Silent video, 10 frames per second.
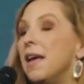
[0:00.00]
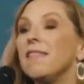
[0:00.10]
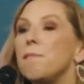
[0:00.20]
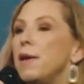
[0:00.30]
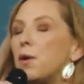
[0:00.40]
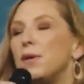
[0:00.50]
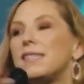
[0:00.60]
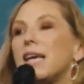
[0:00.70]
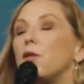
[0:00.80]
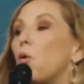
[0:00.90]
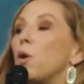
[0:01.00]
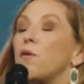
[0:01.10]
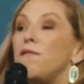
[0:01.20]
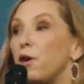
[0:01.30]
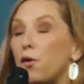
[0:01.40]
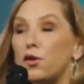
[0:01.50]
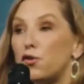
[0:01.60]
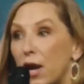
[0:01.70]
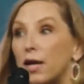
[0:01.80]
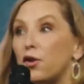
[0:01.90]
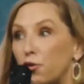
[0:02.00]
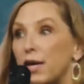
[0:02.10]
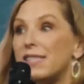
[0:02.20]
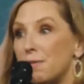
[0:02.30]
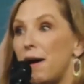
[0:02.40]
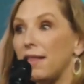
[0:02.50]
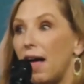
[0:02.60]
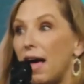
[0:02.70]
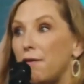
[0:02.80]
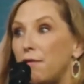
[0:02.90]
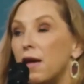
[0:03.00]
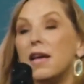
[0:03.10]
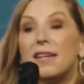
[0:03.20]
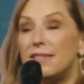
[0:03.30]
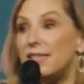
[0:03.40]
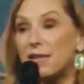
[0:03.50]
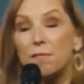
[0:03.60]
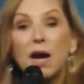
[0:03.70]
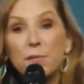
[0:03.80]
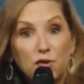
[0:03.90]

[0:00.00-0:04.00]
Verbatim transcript: the minute we say, Lord, reveal the strangler trees in my life, because see, sometimes